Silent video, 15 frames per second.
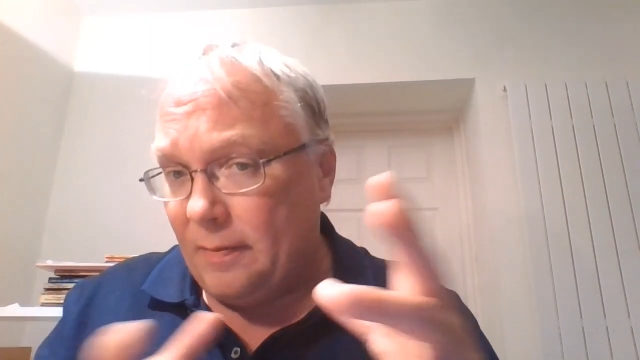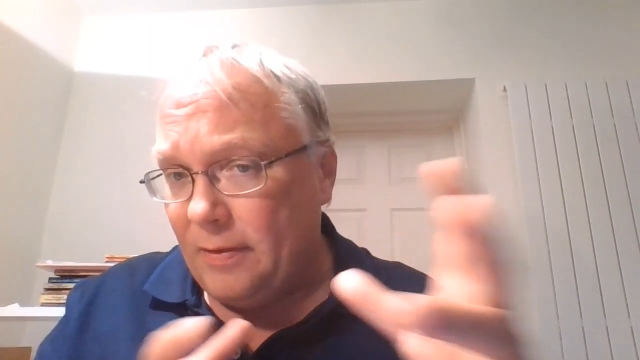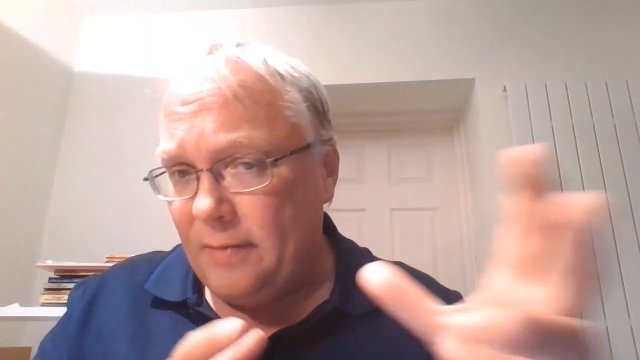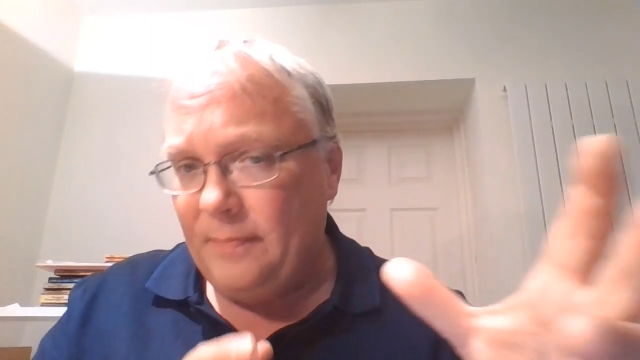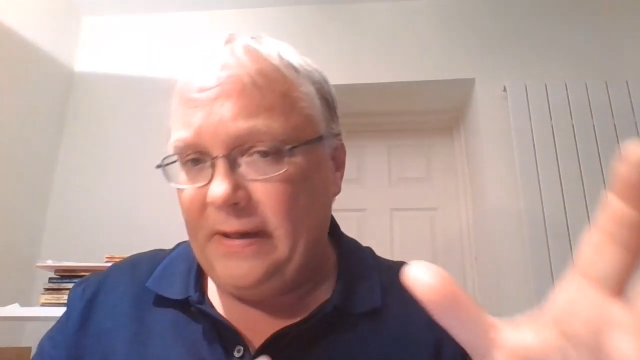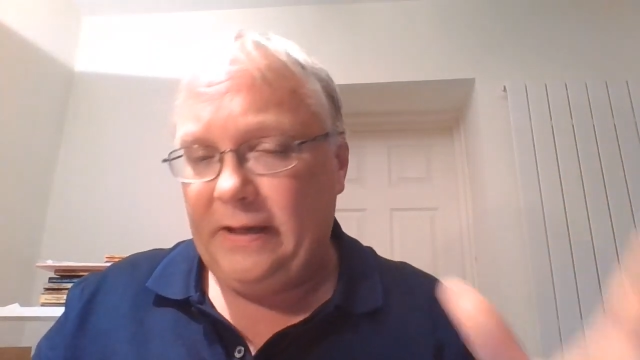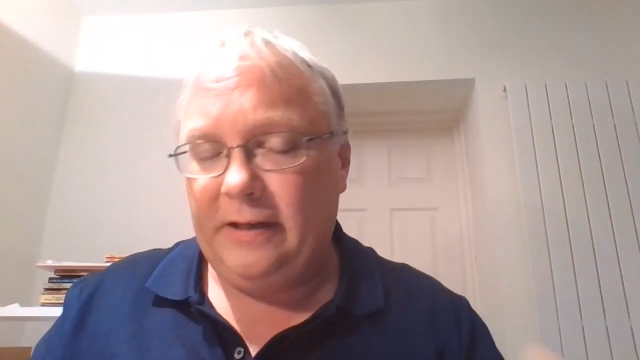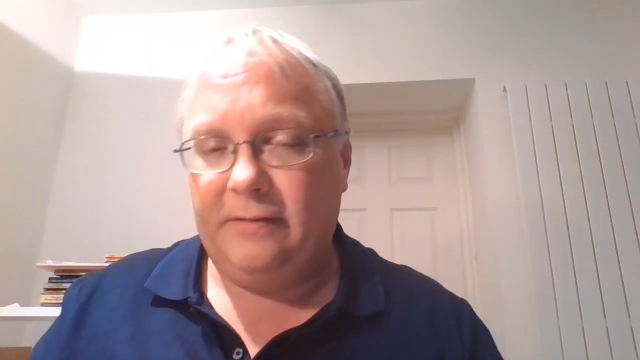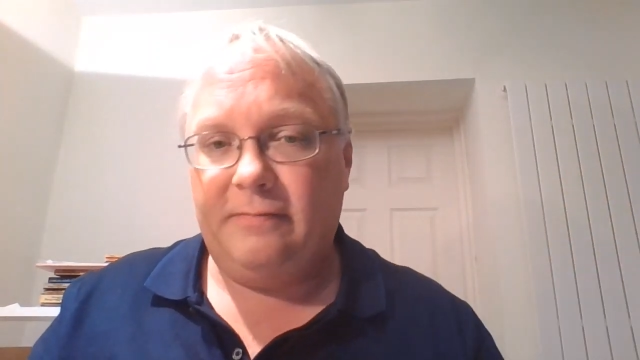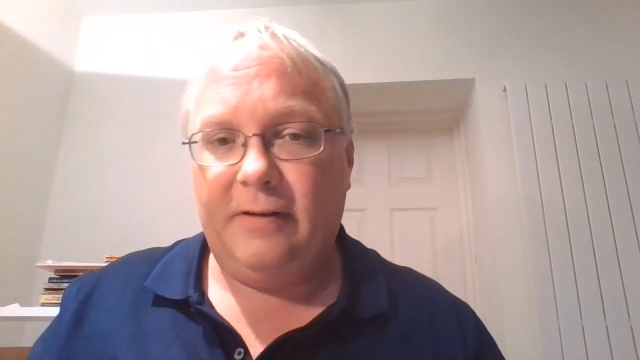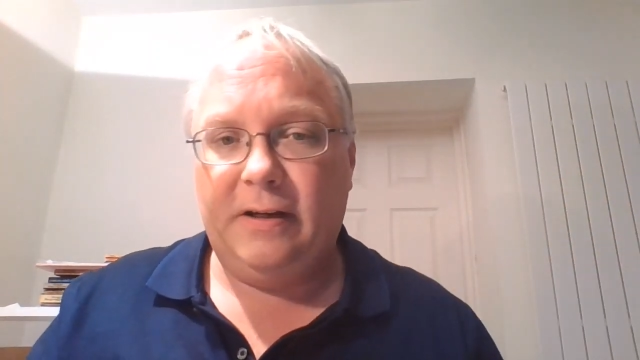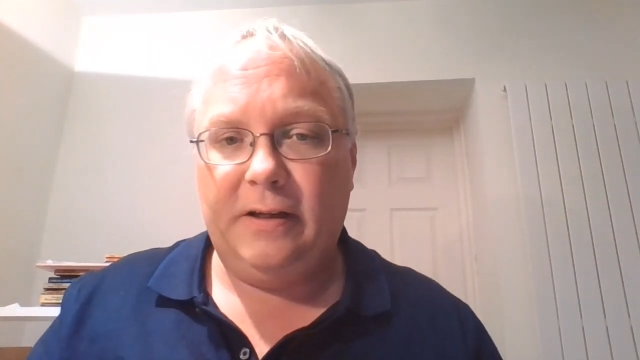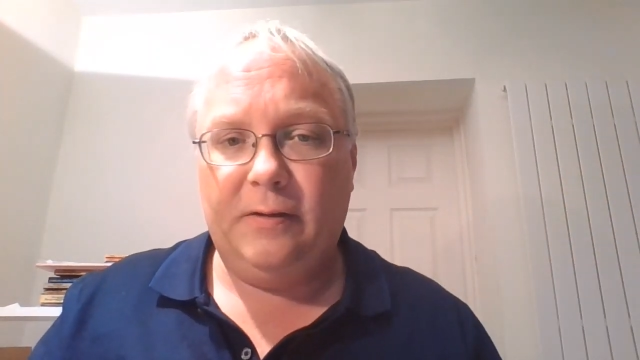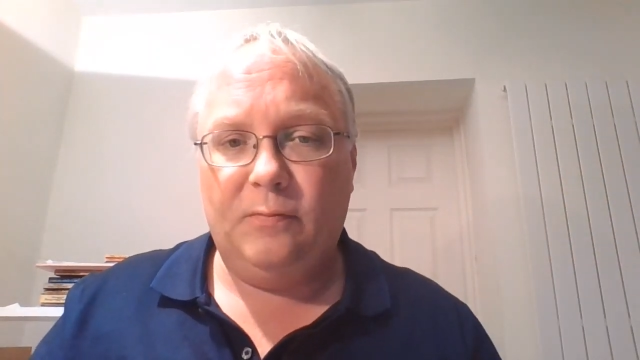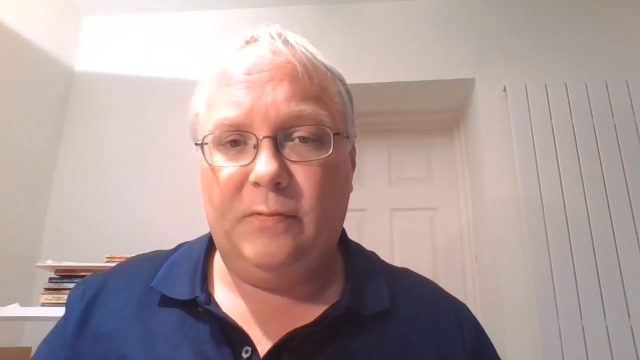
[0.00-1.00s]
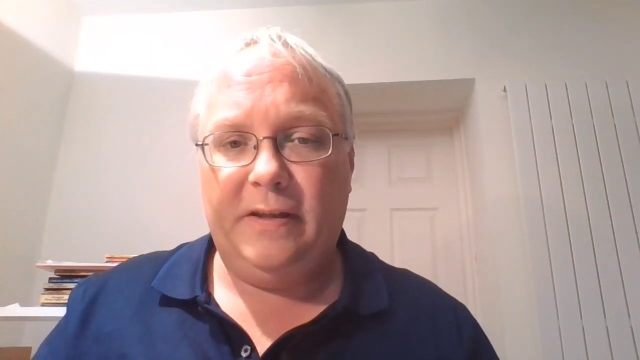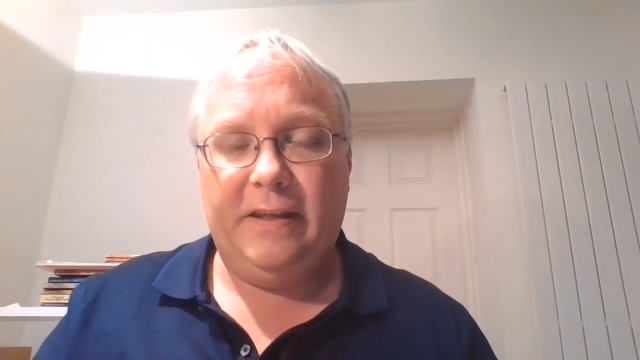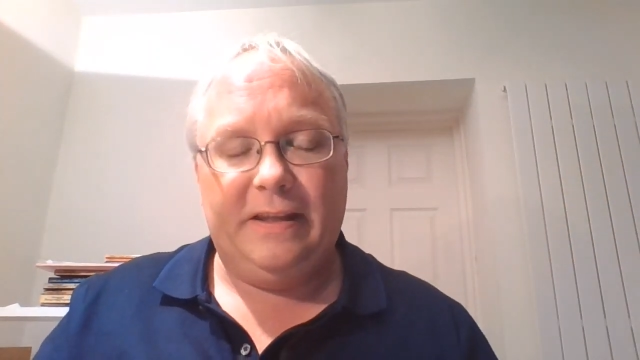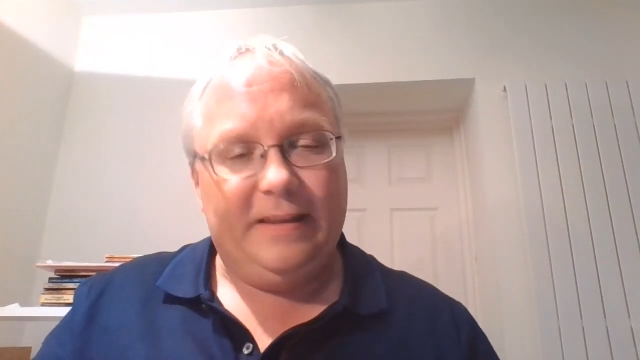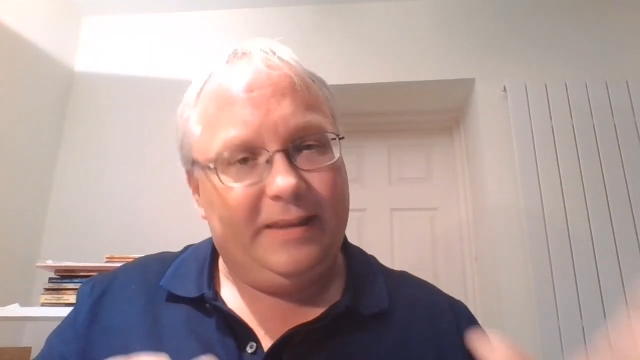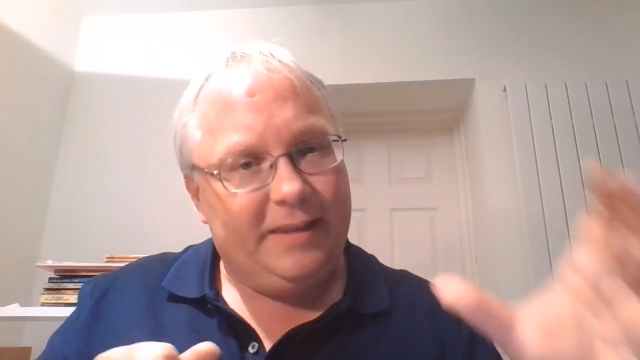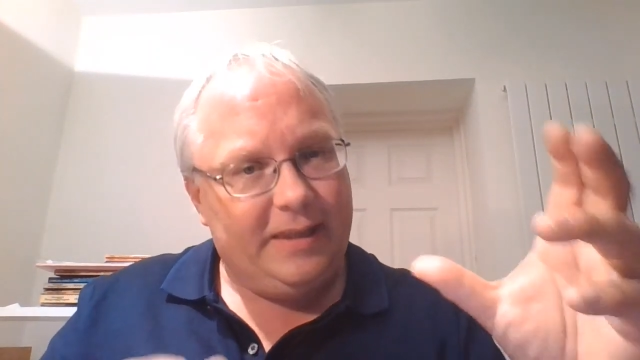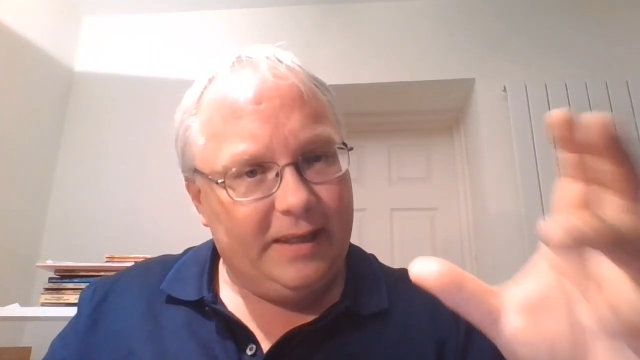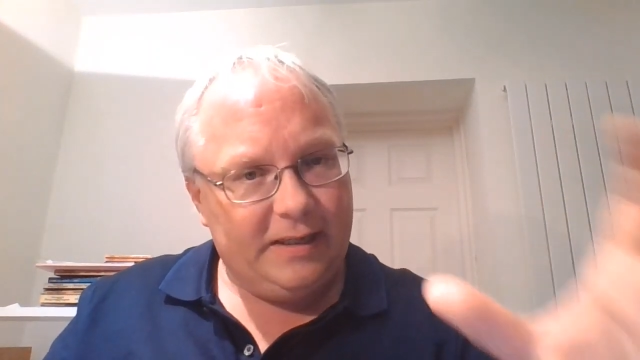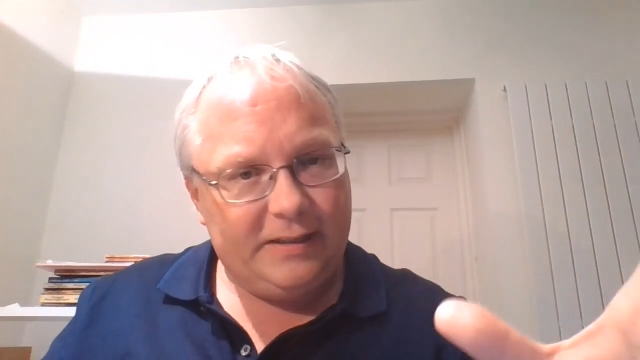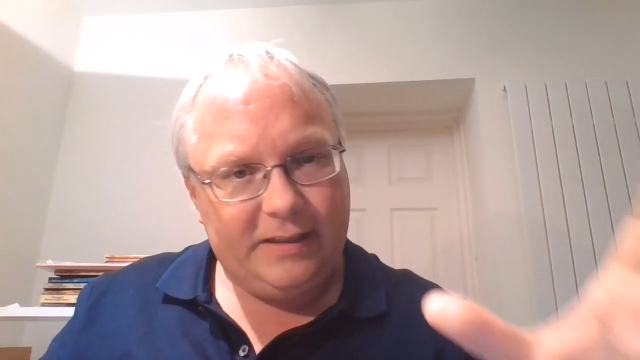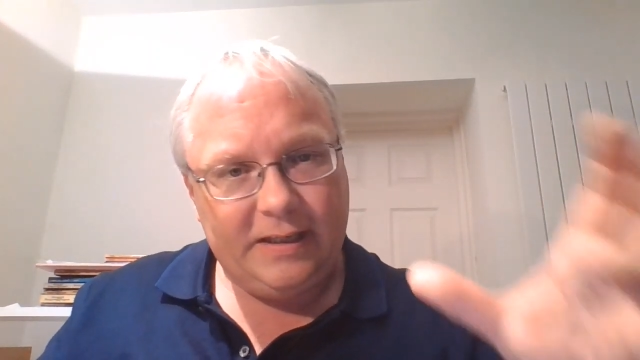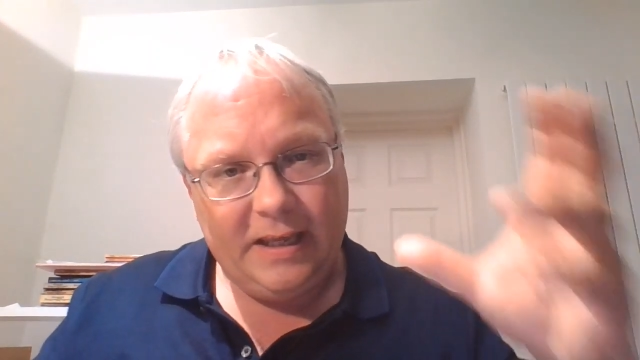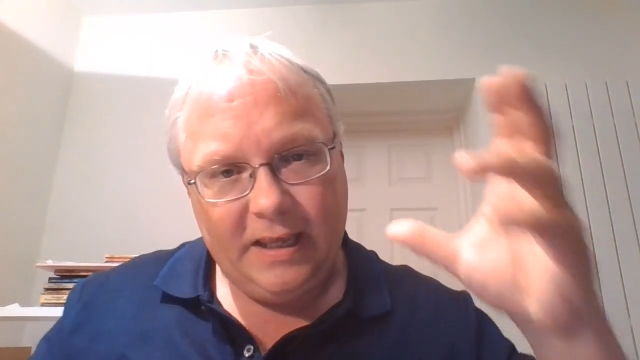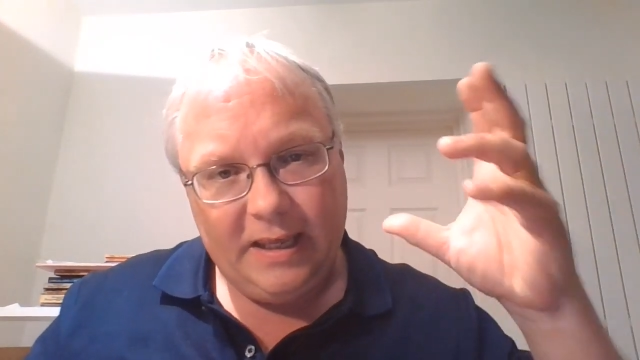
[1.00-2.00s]
The media's running with it.
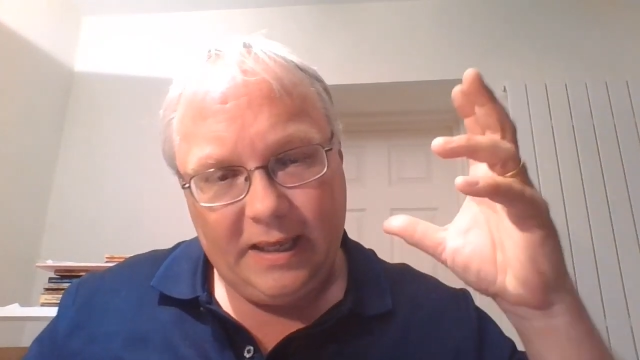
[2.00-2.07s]
This